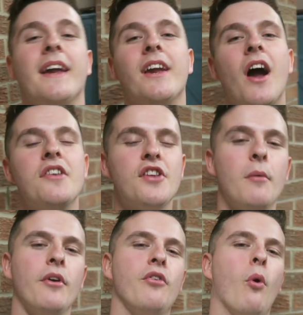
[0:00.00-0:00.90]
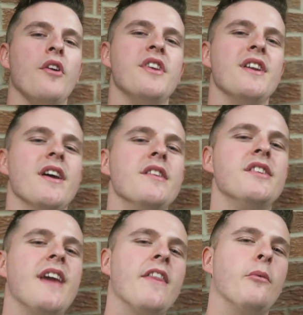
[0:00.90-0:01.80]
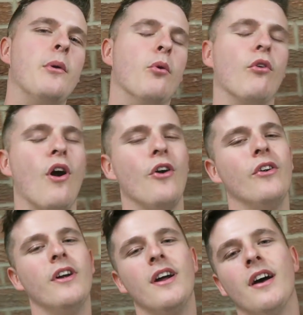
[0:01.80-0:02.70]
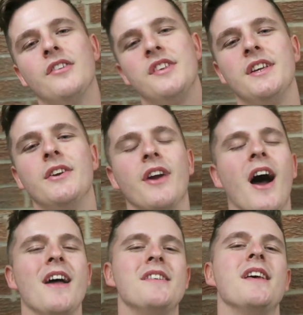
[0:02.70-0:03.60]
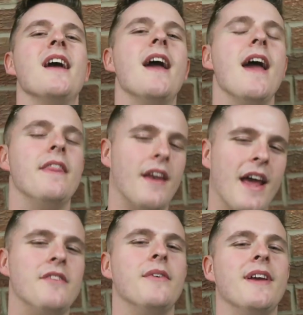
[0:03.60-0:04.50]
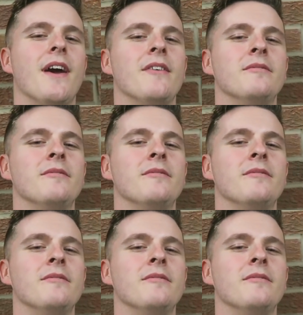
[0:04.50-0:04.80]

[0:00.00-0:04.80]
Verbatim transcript: Thank you guys so much for watching. Together we will grow. I'll see you guys in the next video.